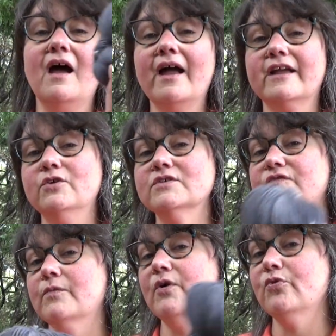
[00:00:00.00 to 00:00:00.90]
I can use it
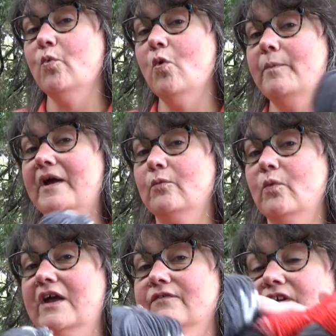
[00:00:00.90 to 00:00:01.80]
for both warp and
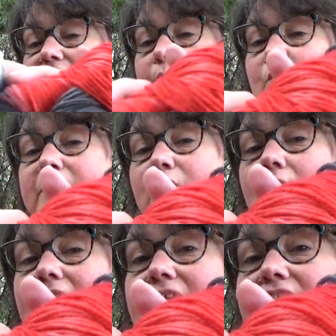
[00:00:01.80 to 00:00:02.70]
weft, and that will be quite an